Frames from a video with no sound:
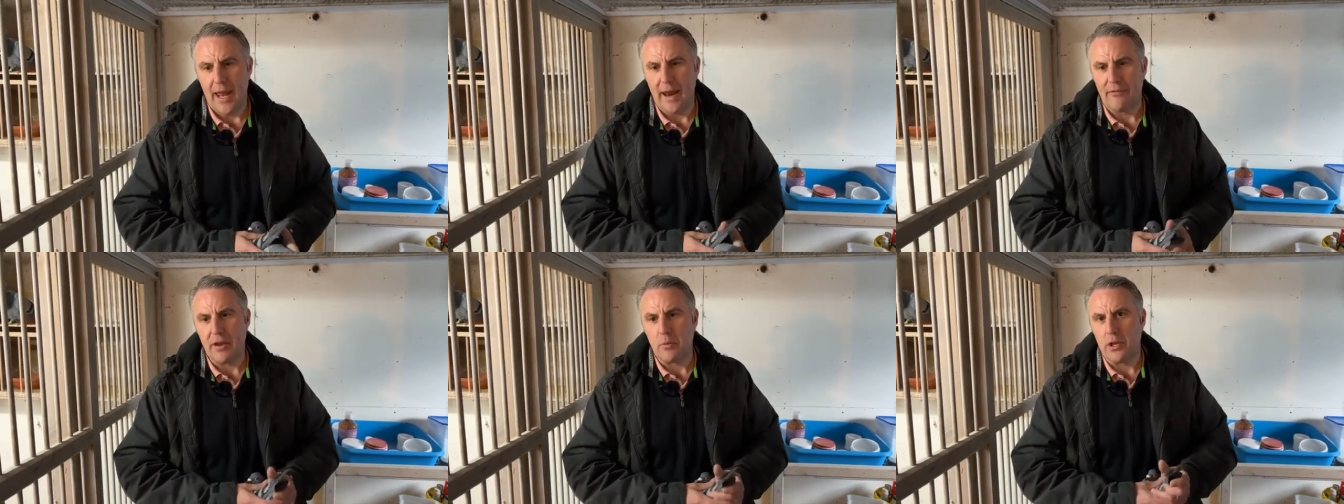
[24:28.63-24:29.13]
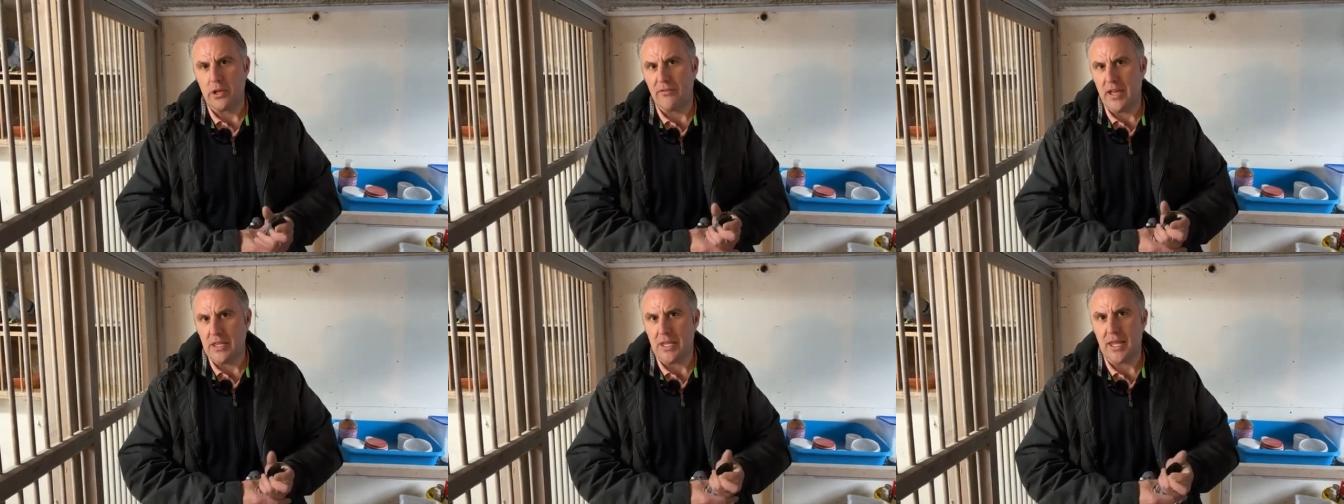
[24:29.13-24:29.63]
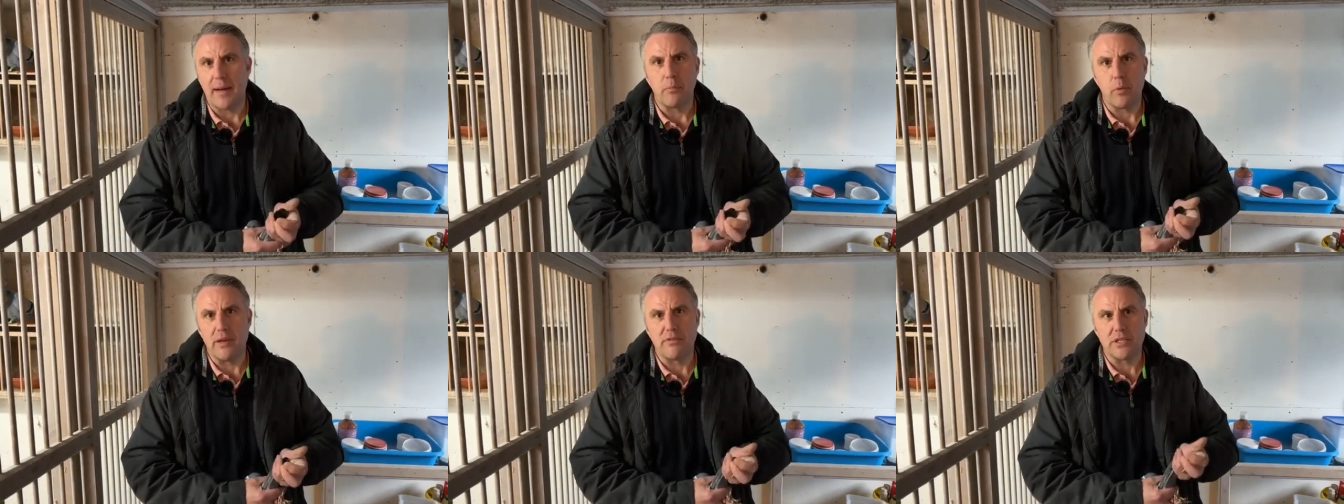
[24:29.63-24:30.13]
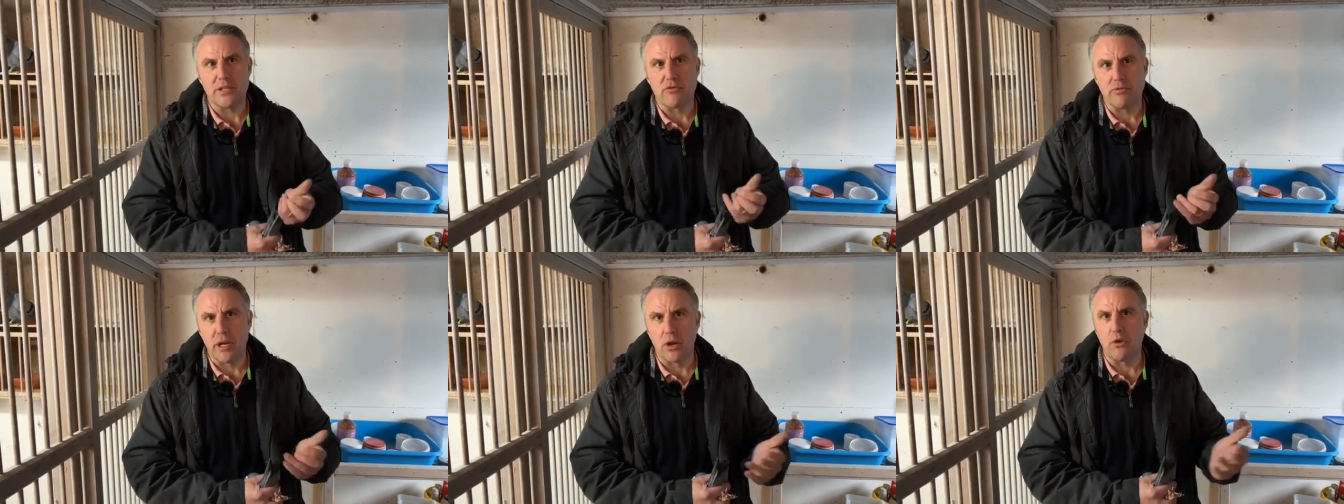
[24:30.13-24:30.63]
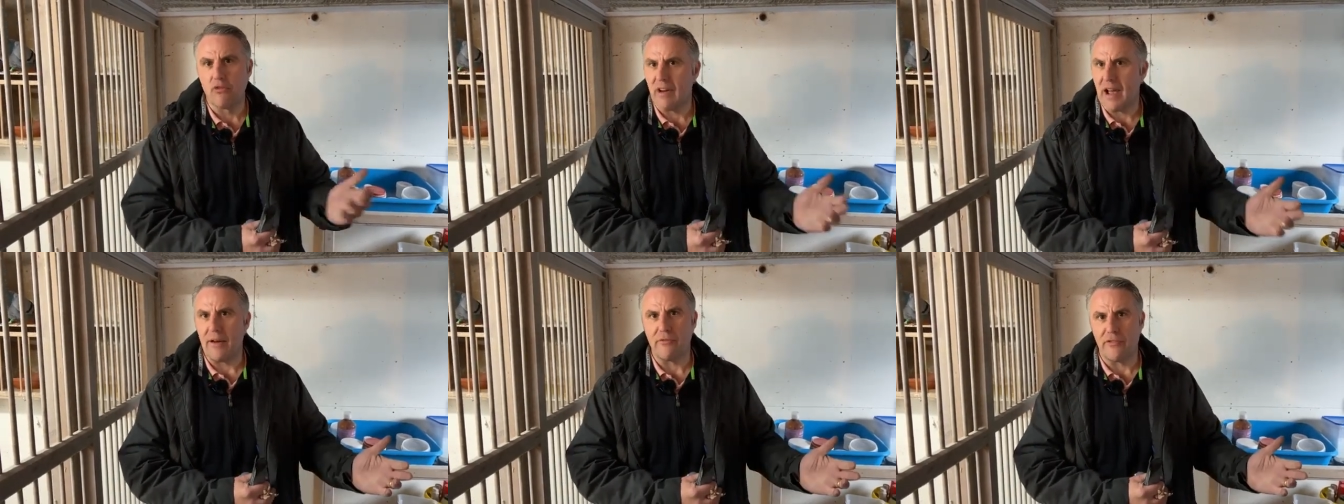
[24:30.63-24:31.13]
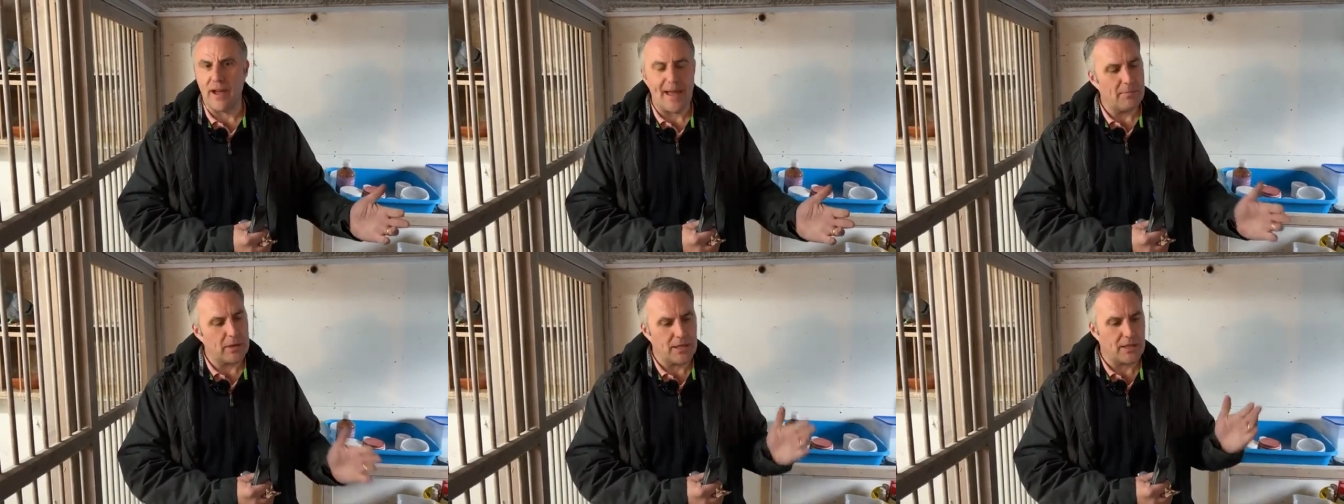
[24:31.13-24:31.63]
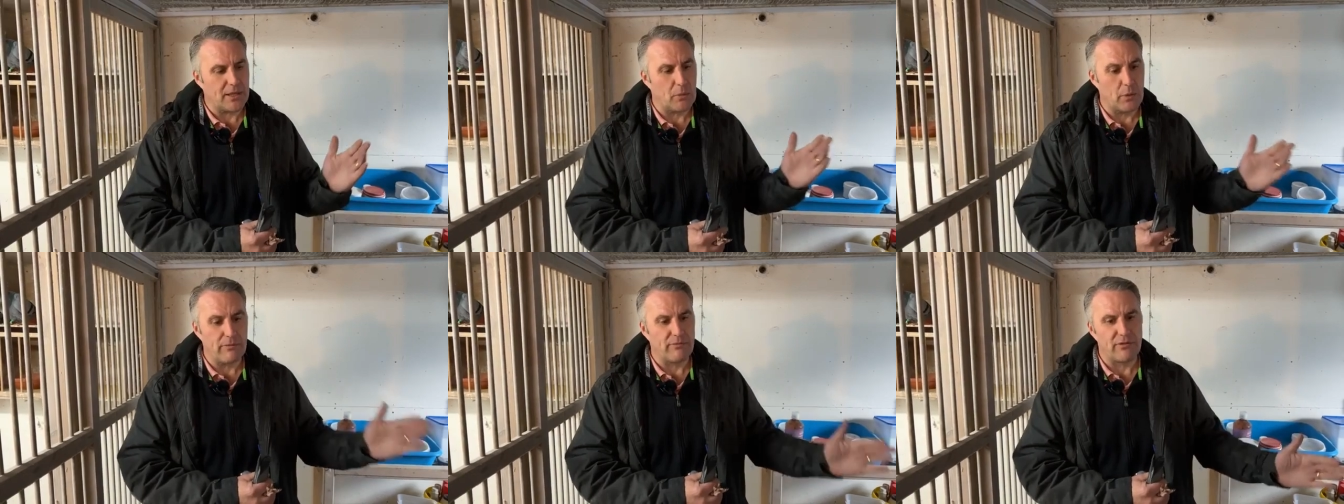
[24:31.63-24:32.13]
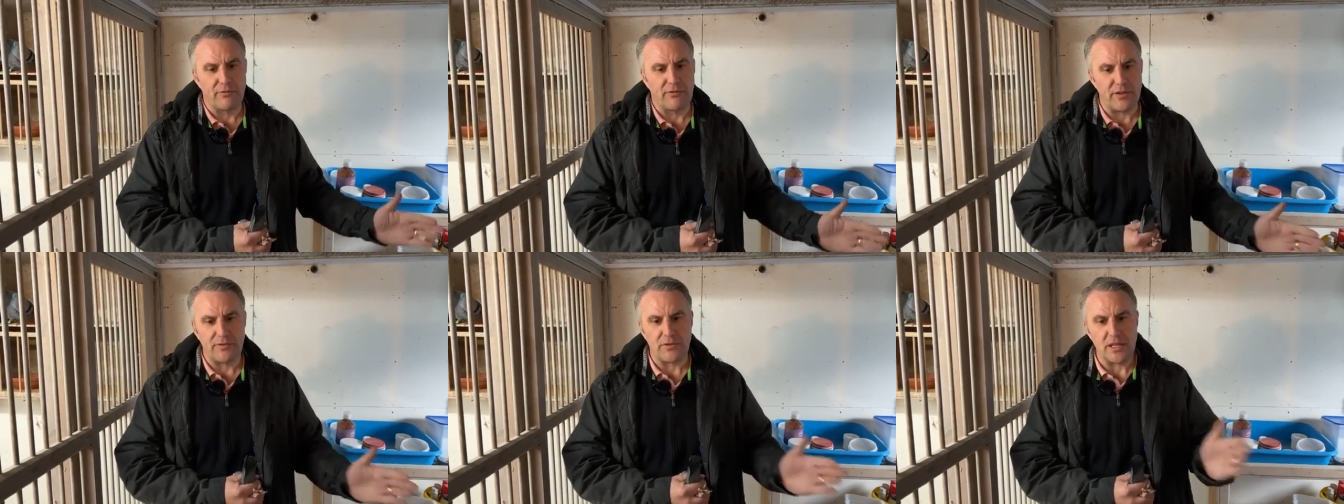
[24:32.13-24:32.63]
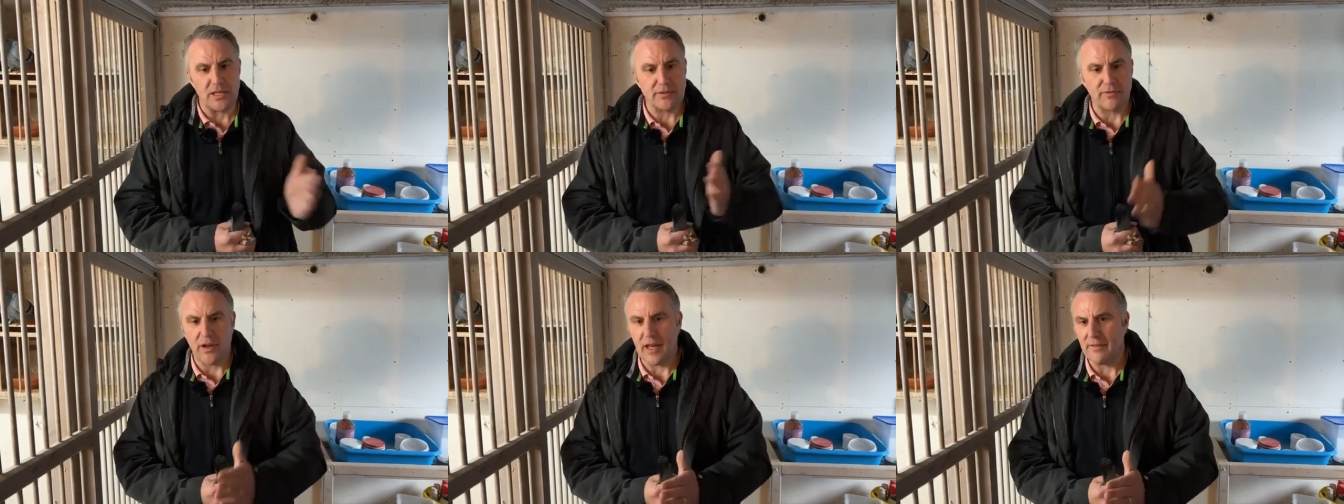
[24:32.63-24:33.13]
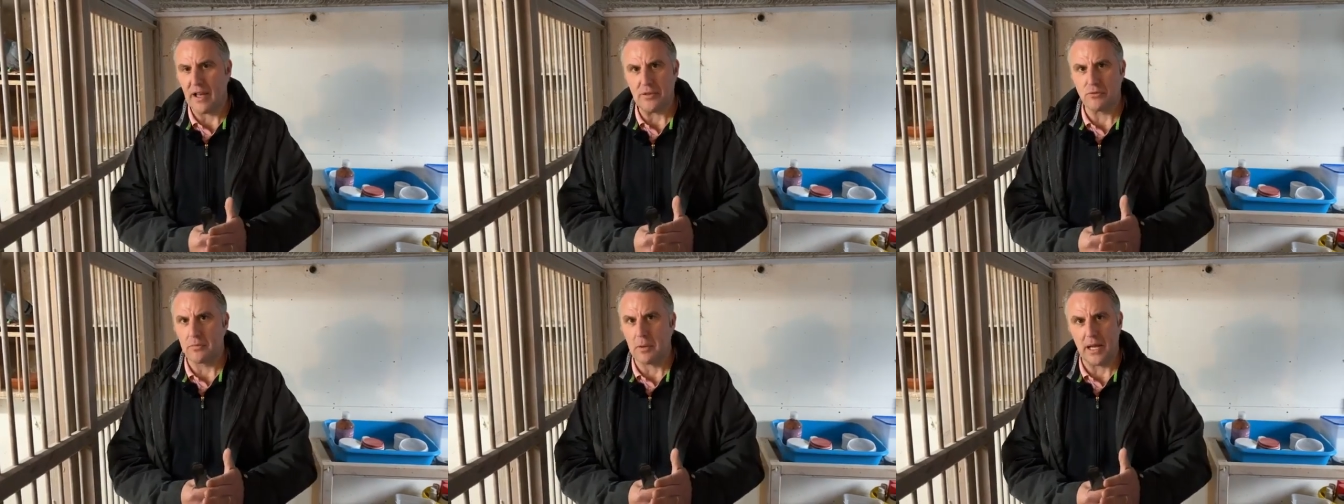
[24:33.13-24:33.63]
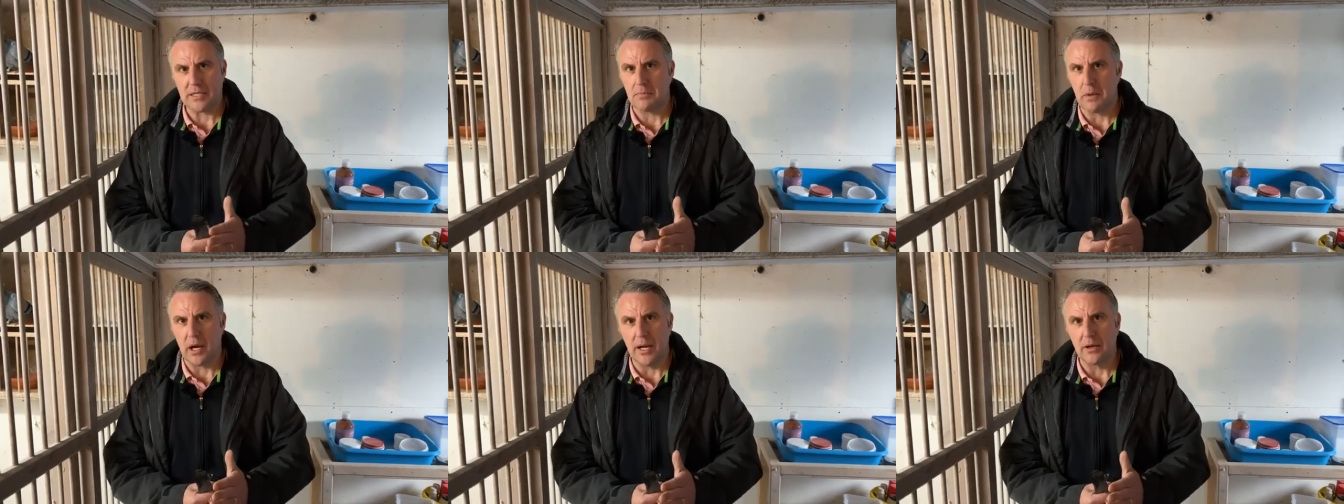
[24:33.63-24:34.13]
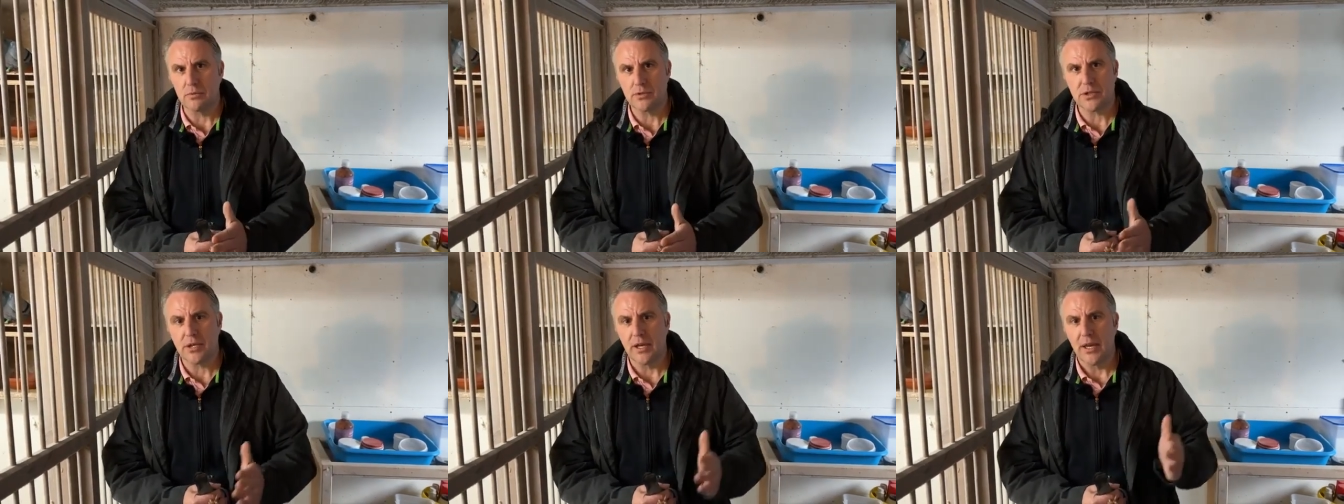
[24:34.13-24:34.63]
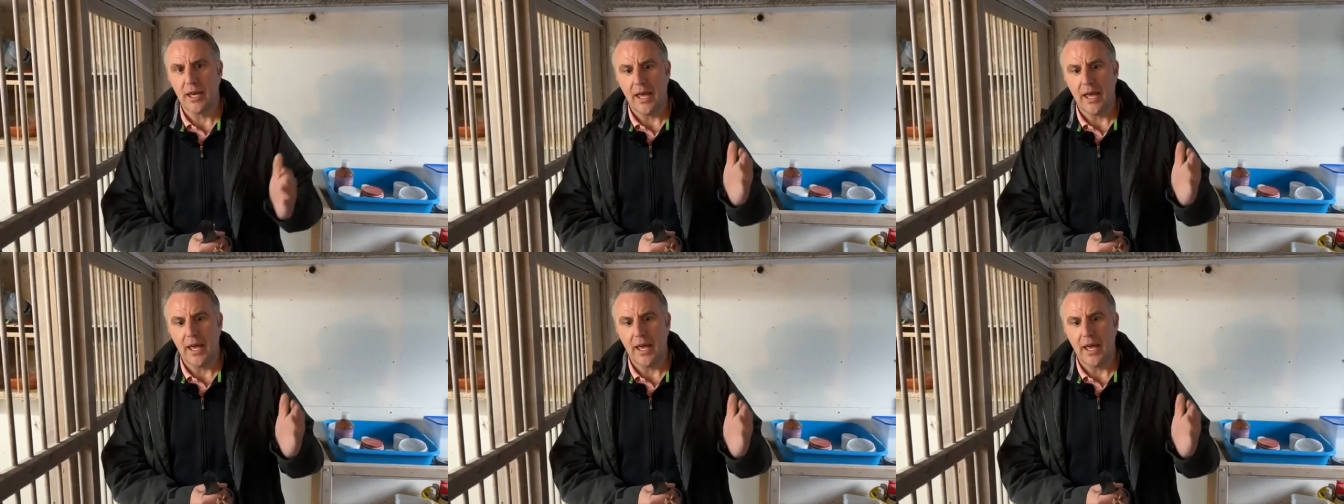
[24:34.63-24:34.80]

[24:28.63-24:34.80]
And I think what you've ended up with is a real all-round family that win from 50 to 500 plus miles